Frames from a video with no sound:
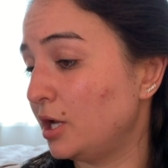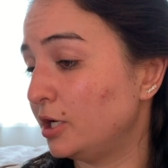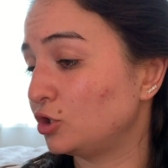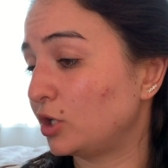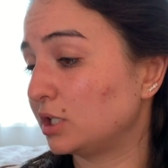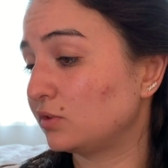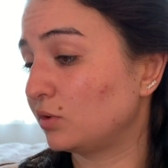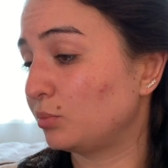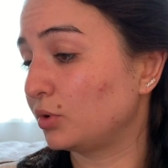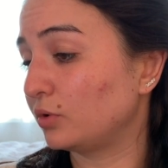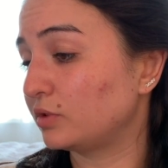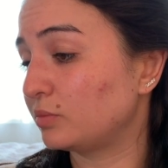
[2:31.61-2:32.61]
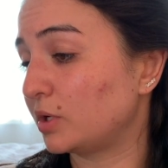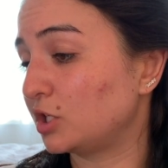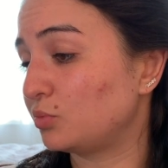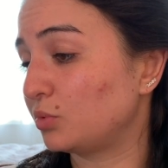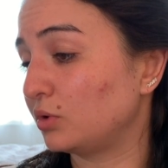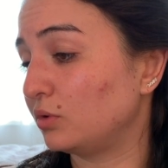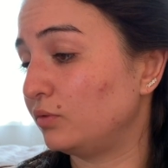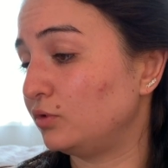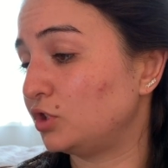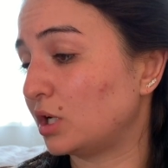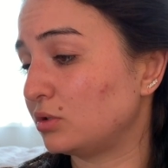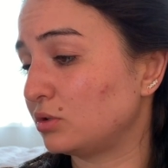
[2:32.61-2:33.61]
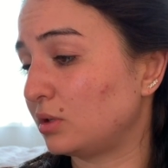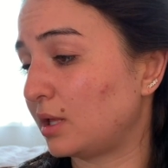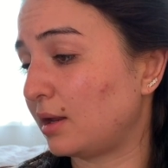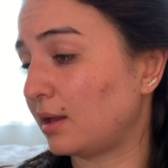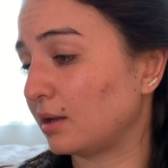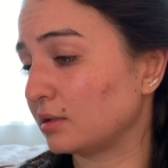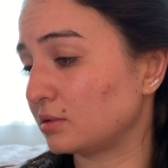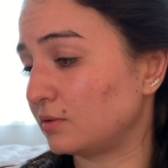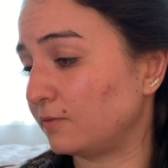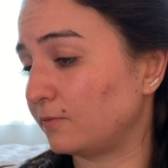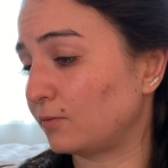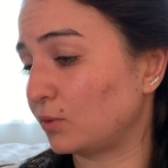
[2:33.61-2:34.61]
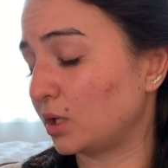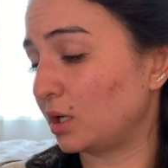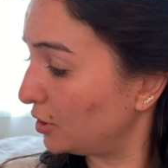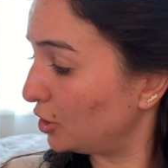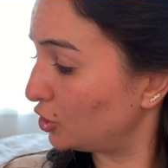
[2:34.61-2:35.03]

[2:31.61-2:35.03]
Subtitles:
Transfer proof, smudge proof, gentle and hassle free.